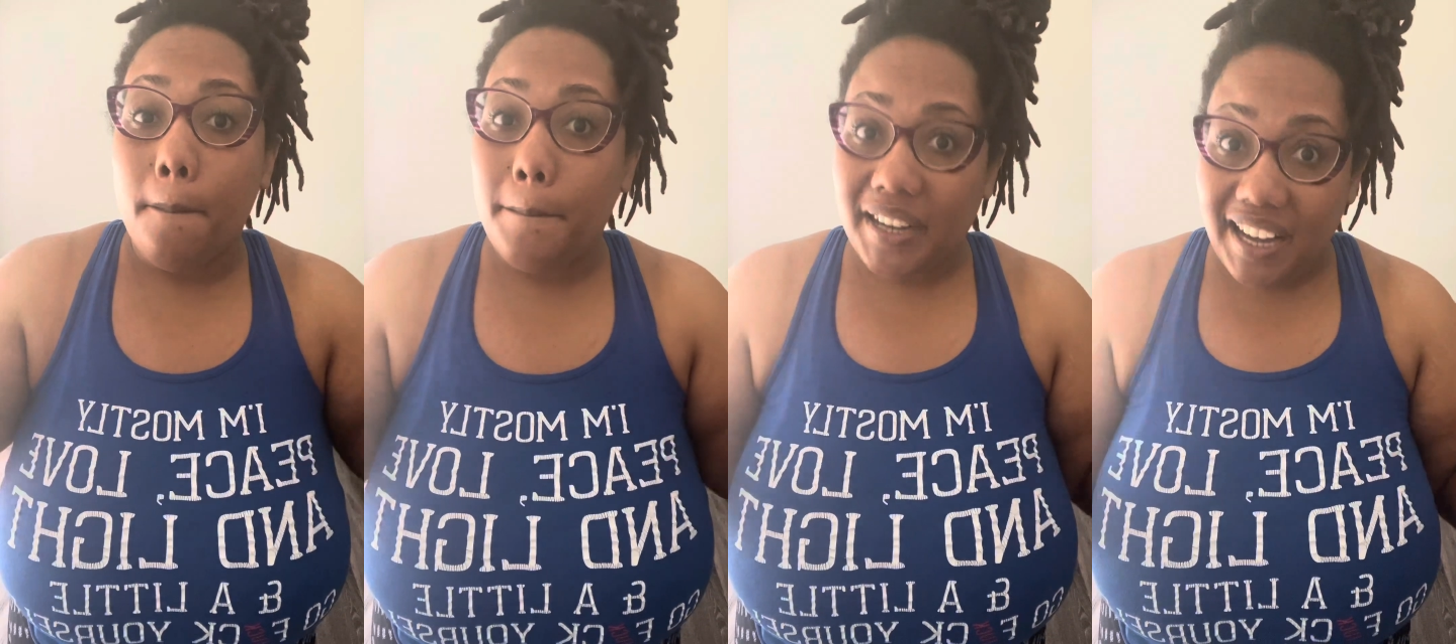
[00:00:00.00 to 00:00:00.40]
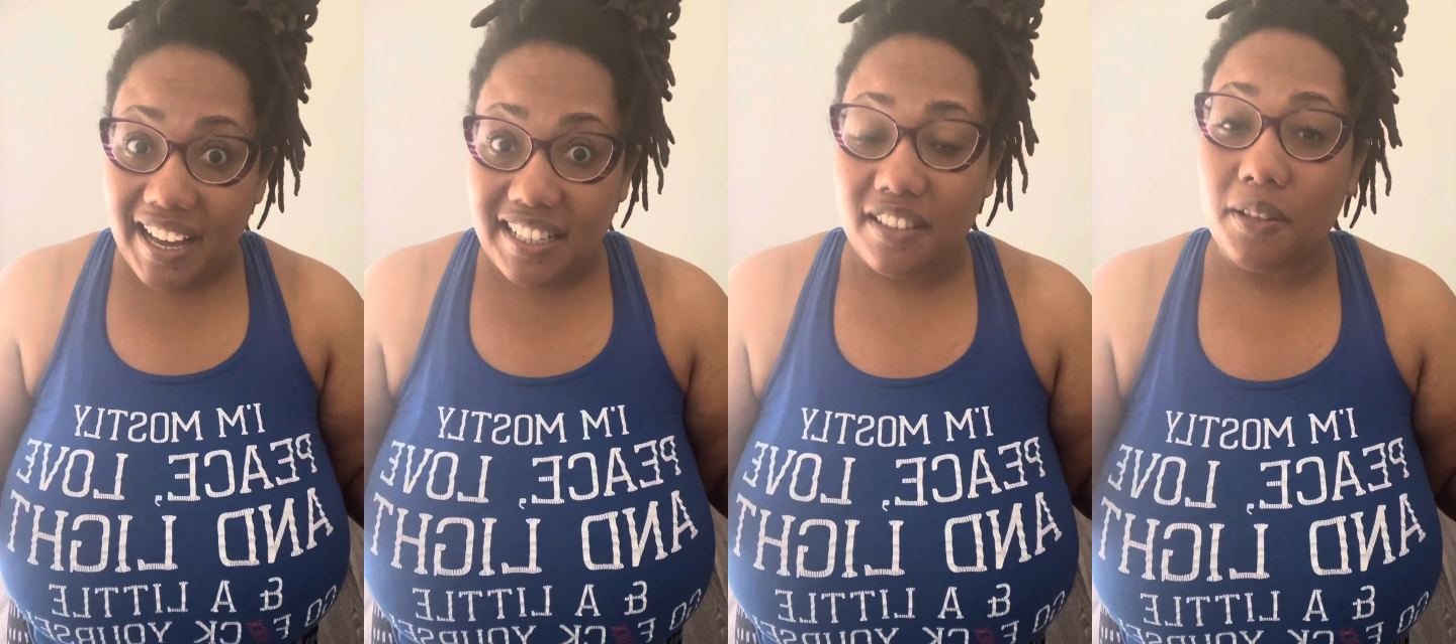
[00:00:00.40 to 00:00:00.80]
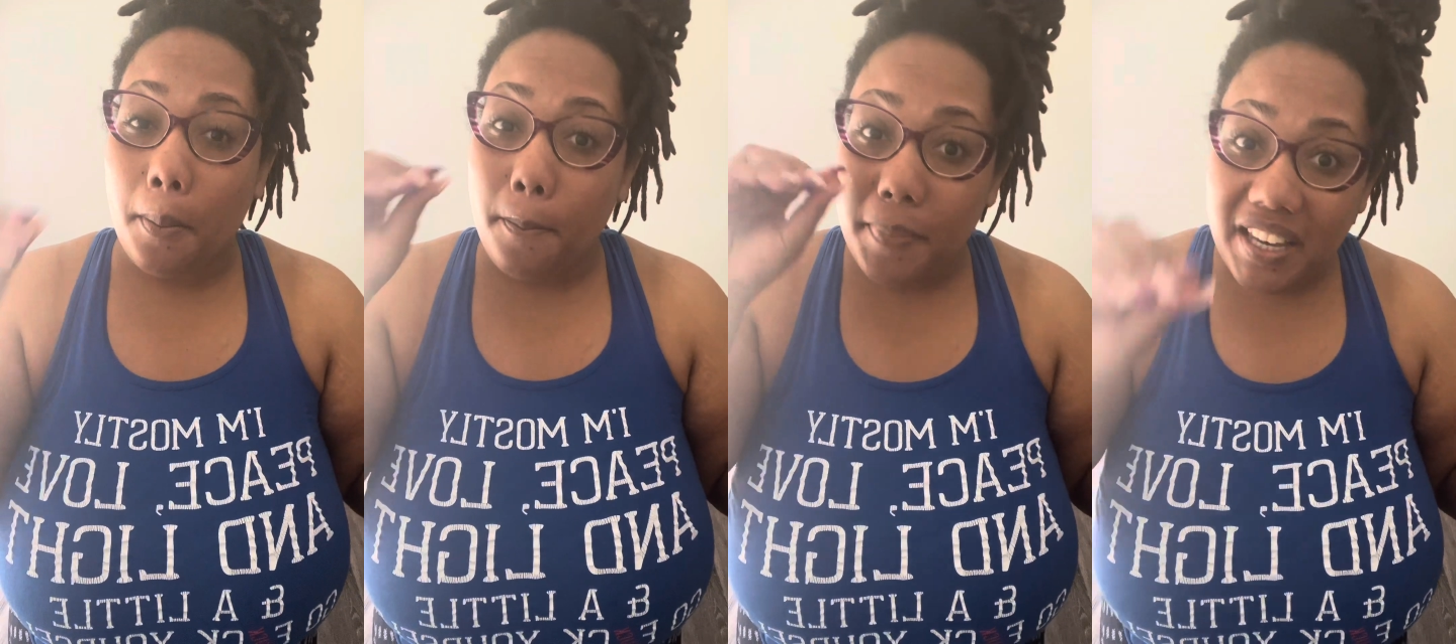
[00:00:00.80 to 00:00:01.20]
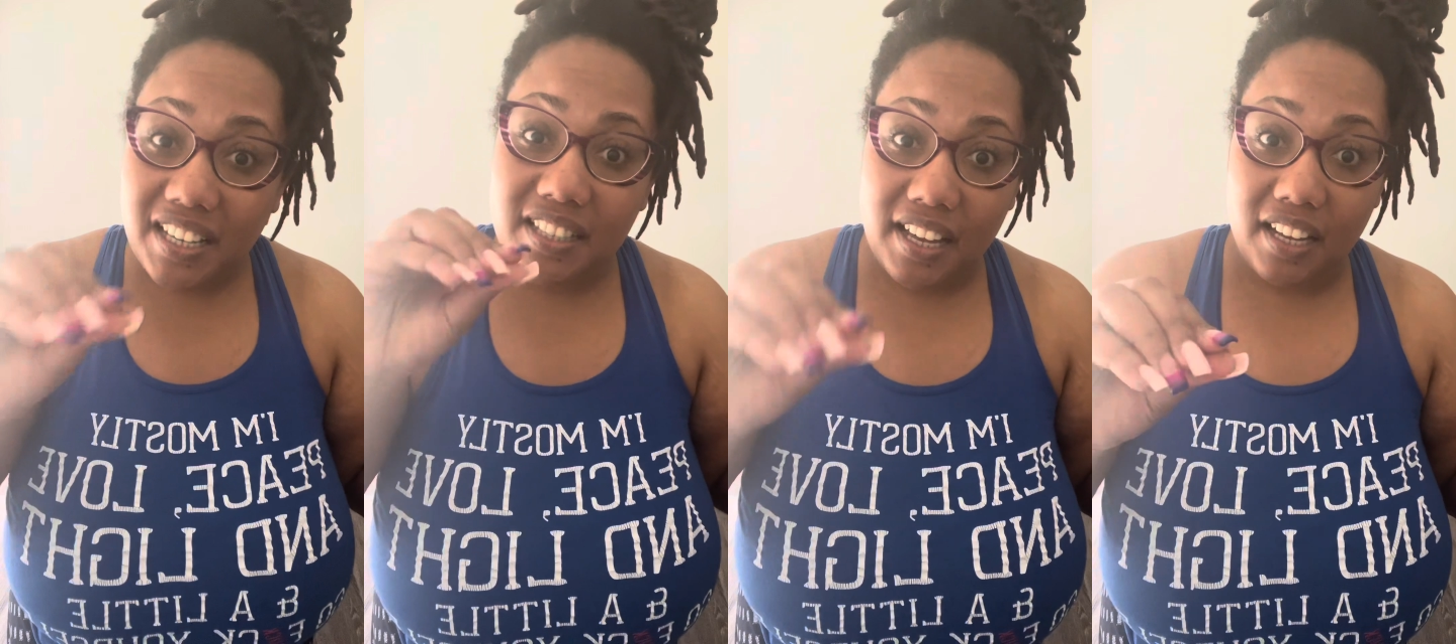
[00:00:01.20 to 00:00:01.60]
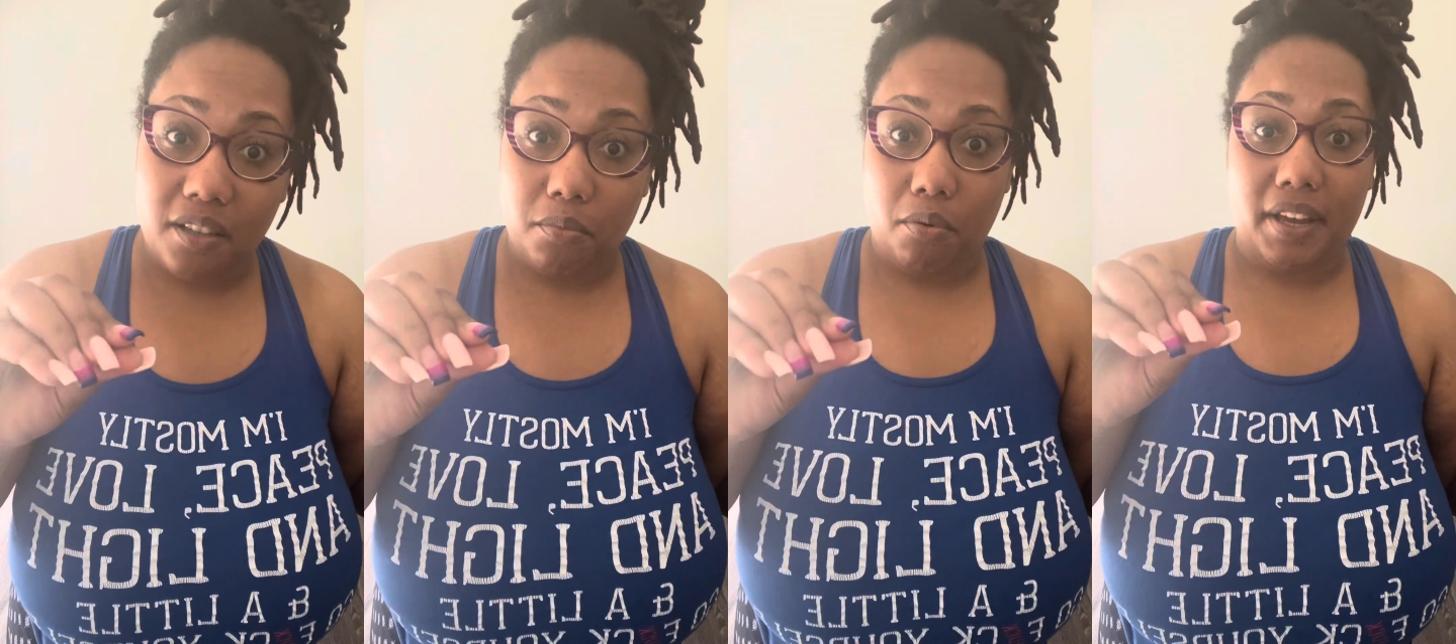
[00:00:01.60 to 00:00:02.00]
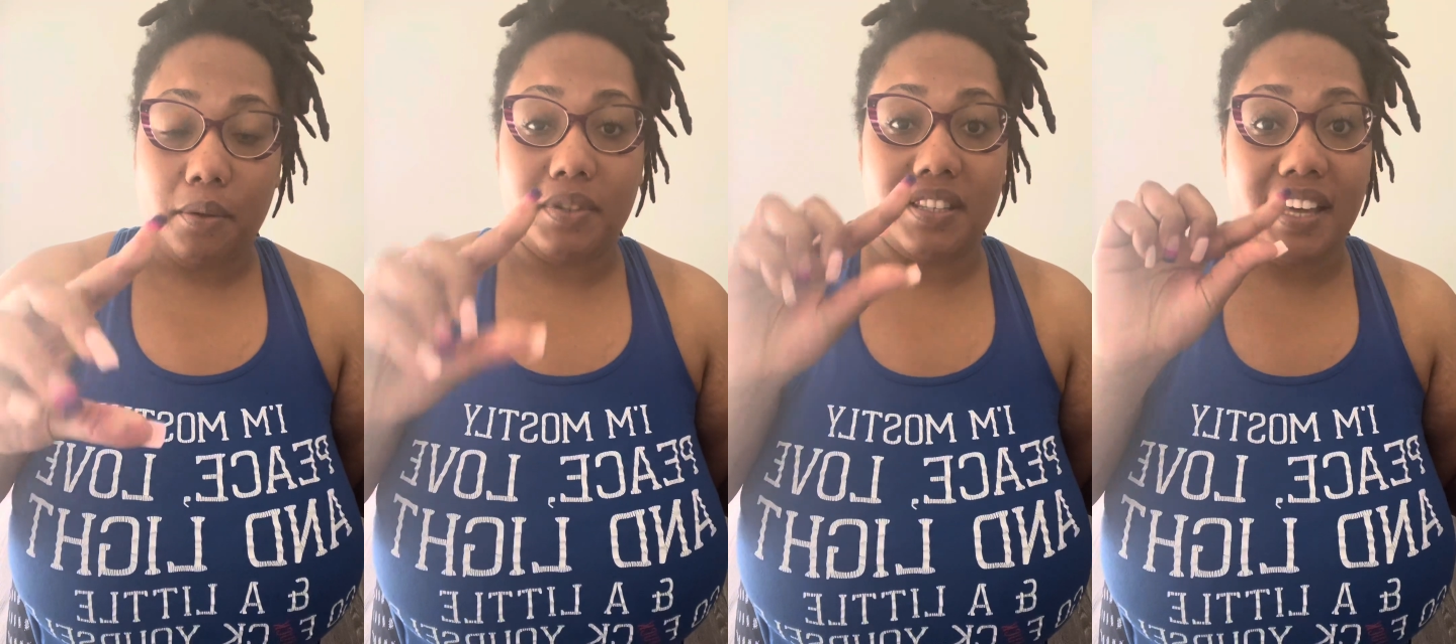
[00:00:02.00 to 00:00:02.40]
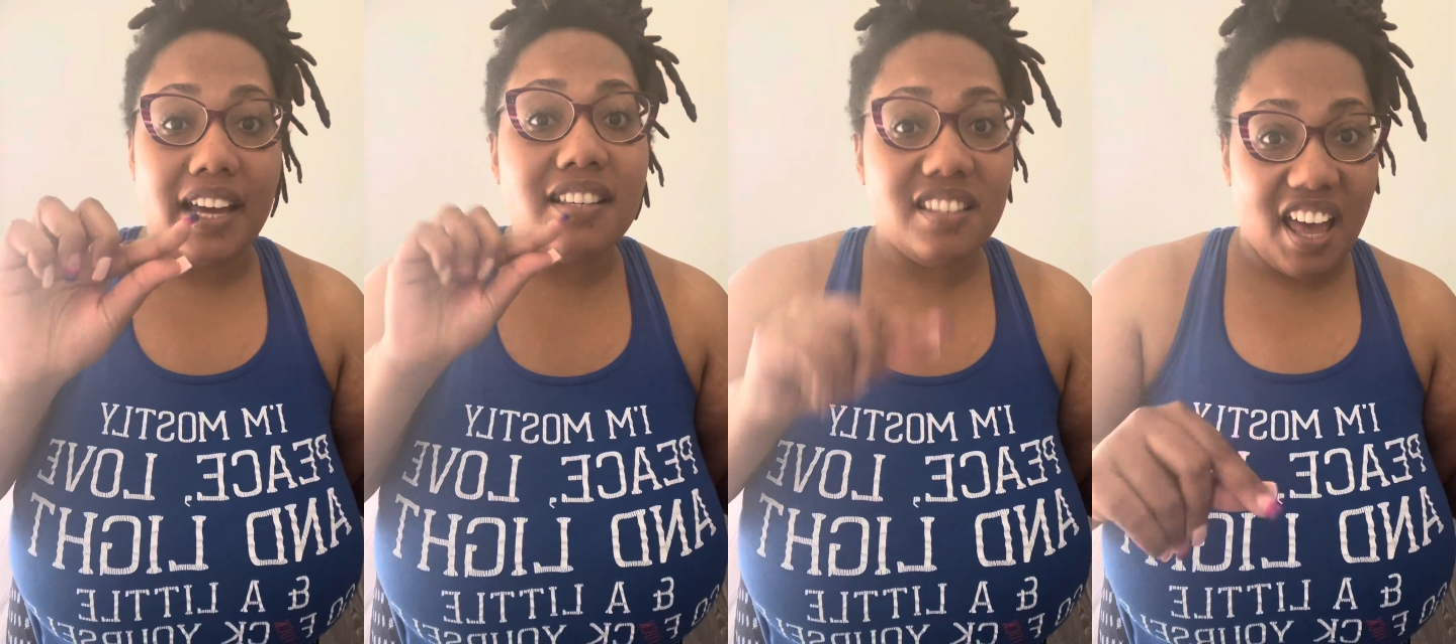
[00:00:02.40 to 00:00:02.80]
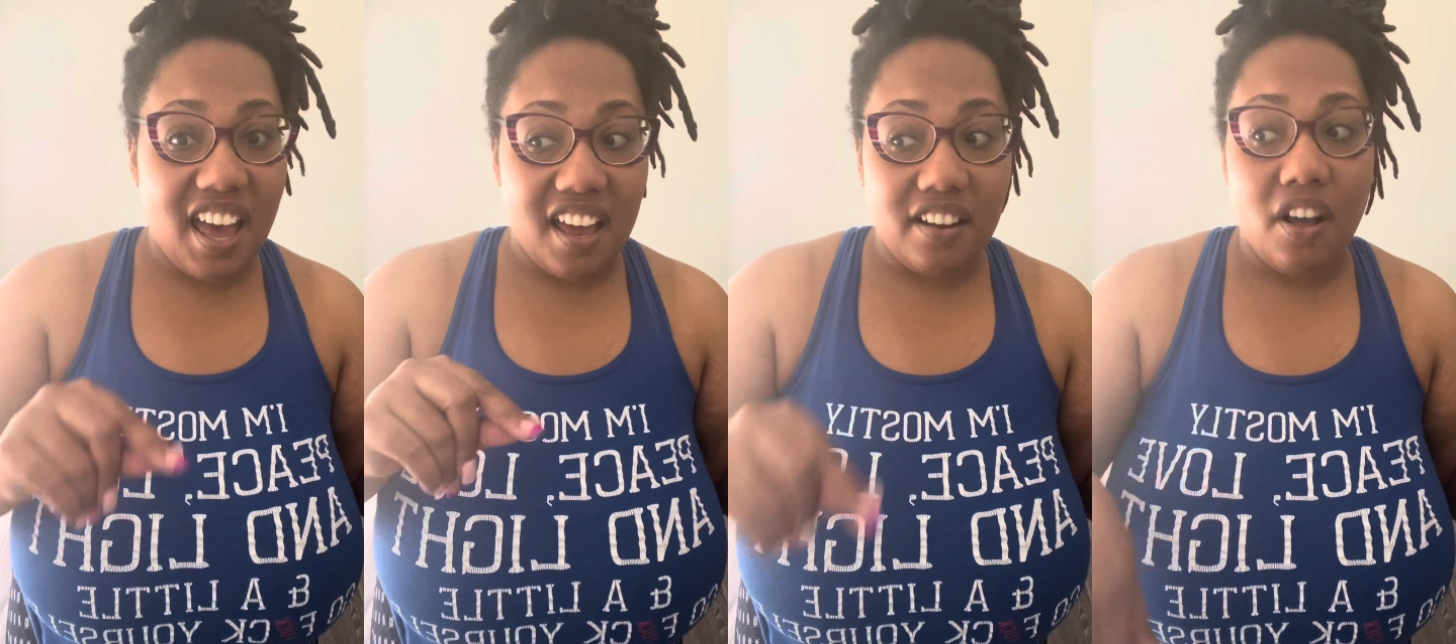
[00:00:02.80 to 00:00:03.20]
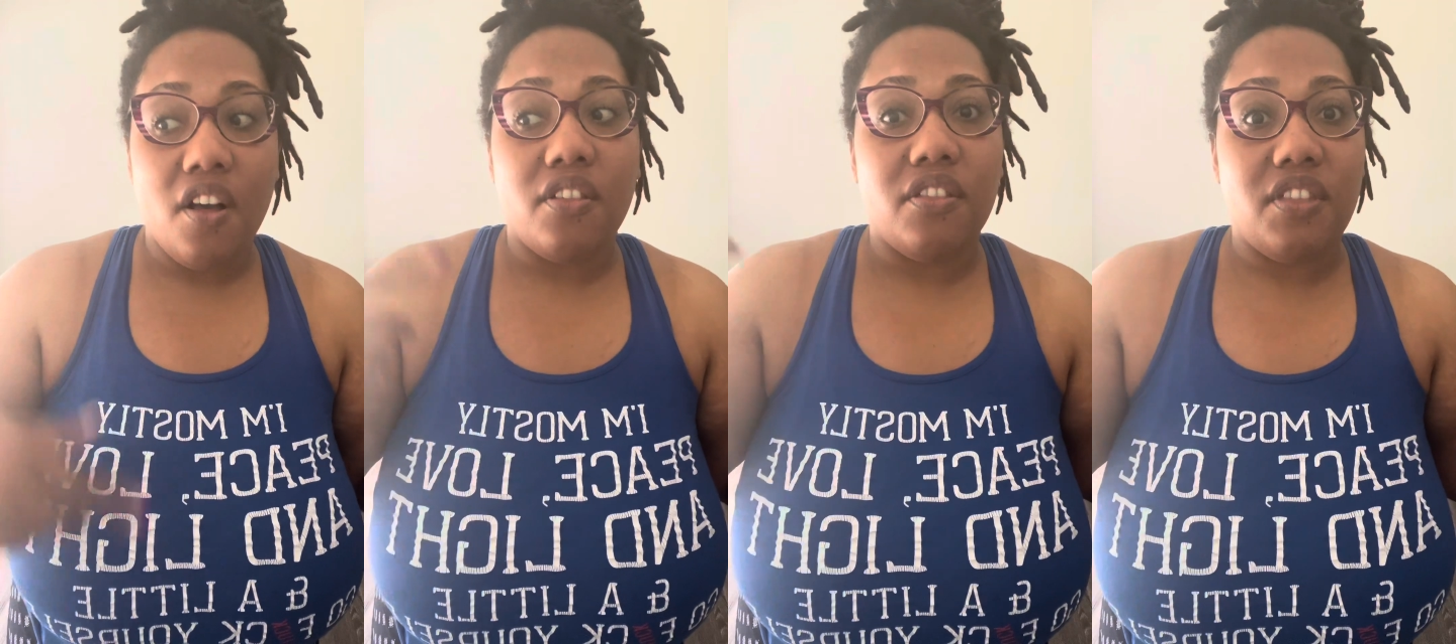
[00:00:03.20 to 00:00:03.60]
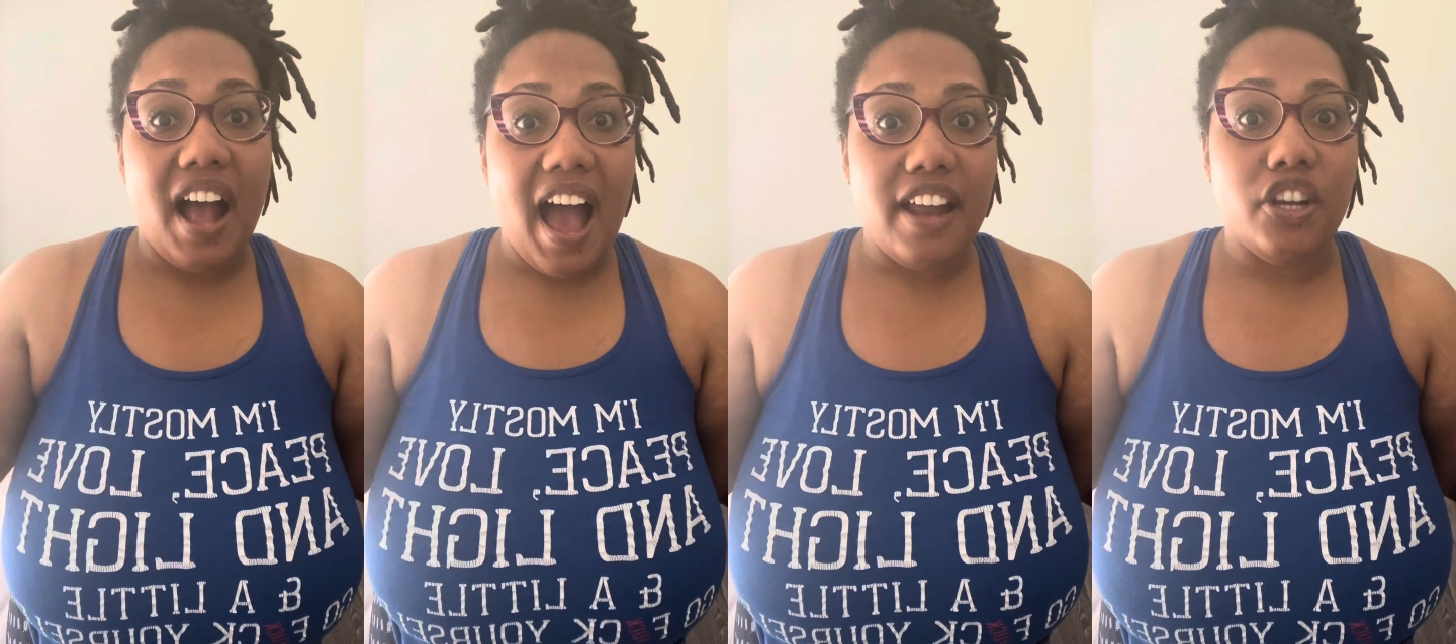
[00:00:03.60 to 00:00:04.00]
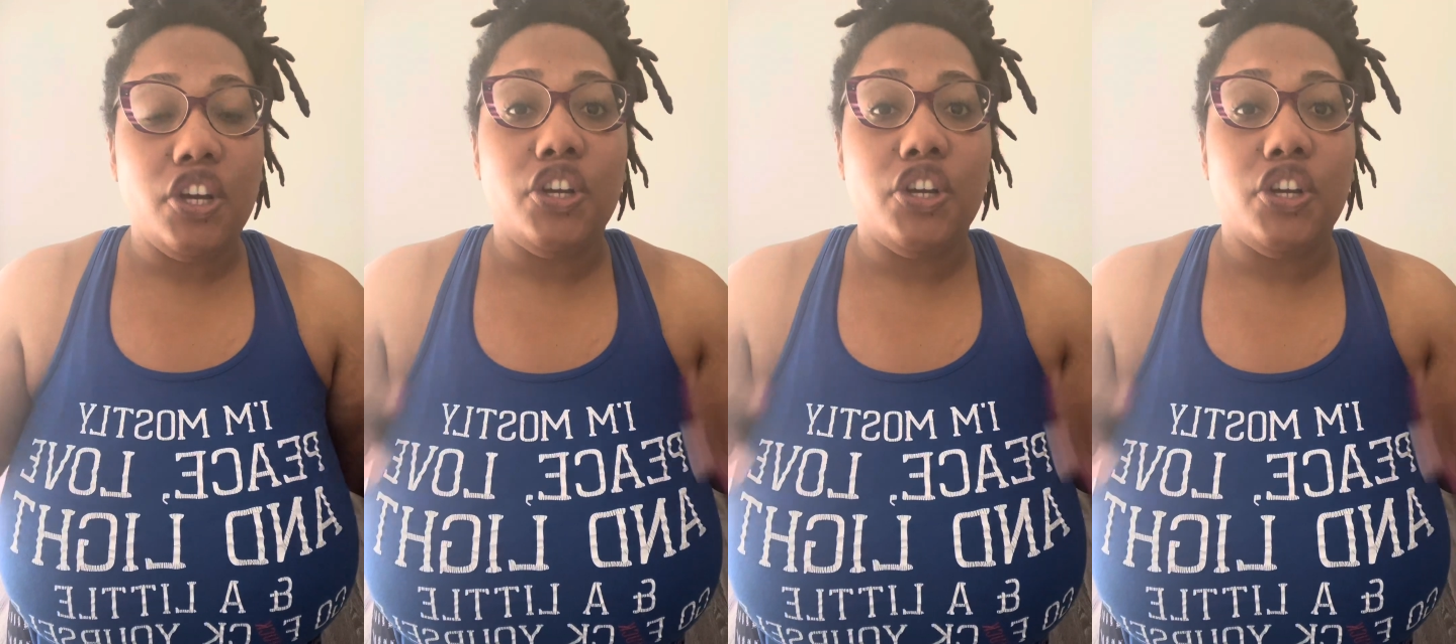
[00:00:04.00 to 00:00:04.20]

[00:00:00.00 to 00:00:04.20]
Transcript: but the biggest selling point was they said that